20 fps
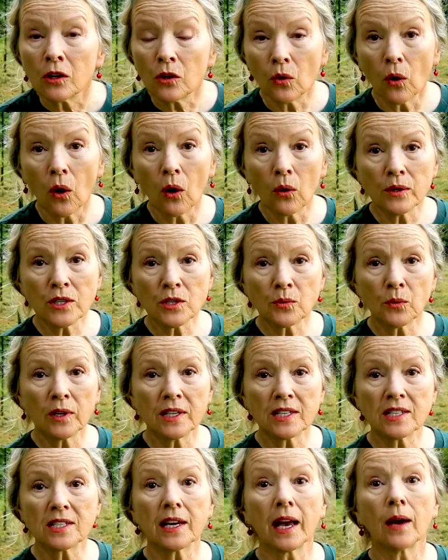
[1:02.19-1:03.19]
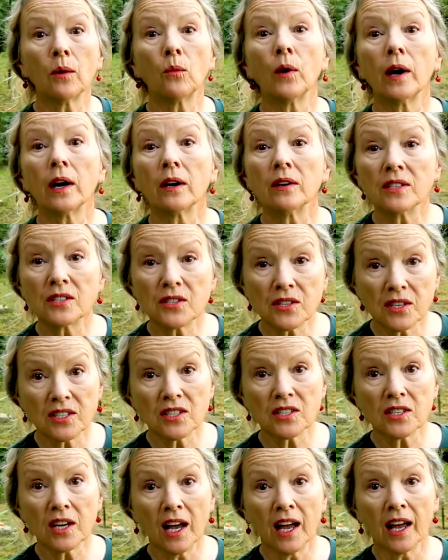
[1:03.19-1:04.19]
You always want to say, where is the
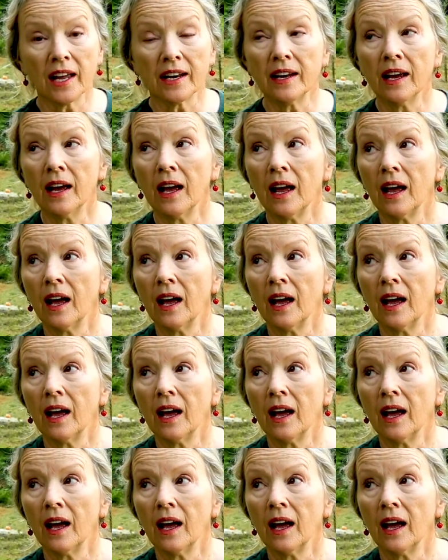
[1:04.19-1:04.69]
sun?